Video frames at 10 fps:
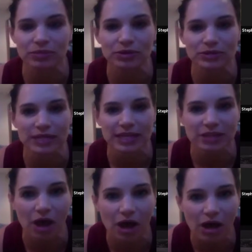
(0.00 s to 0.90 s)
those hands
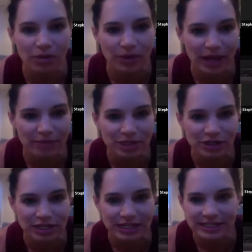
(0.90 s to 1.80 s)
all the way up to
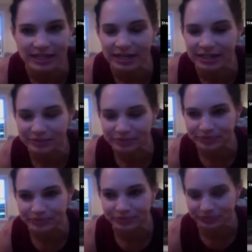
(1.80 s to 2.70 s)
your knees there.
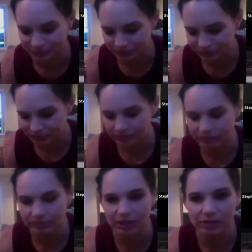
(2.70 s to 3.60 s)

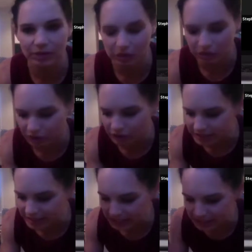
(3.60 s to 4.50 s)
There we go,
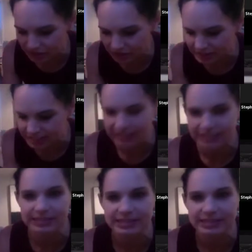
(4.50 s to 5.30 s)
30 seconds, 30 seconds